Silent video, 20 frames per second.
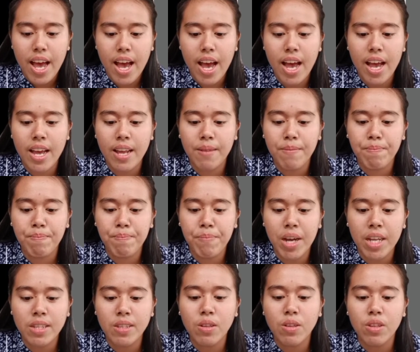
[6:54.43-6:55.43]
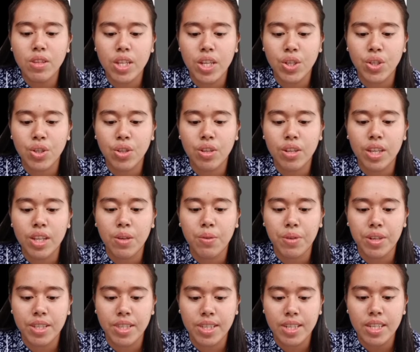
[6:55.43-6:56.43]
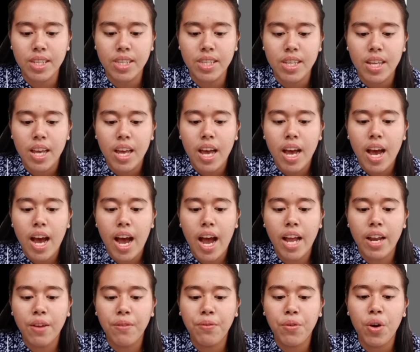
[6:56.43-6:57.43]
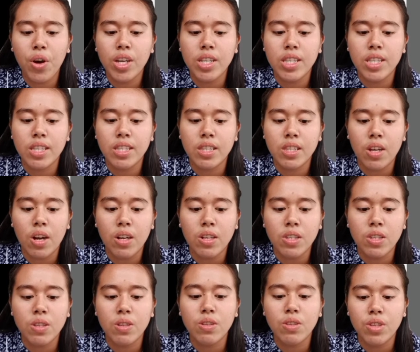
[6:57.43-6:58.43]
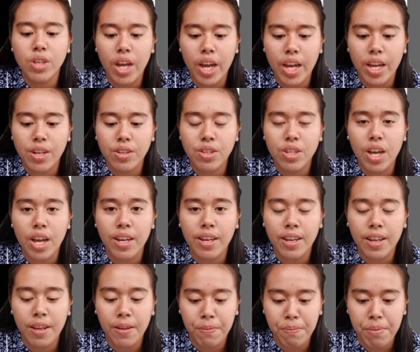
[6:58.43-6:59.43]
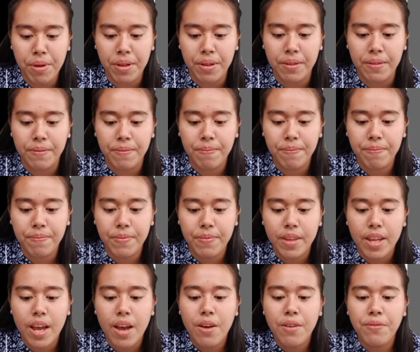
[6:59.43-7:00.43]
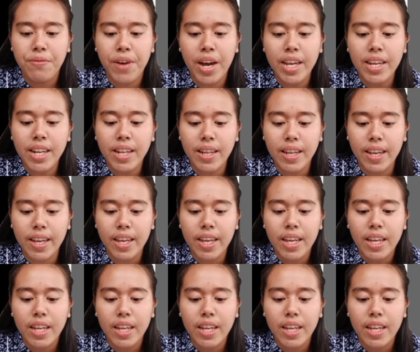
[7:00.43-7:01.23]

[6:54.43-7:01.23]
and muscle tissue increases, and the voice starts to change and deepen. Finally,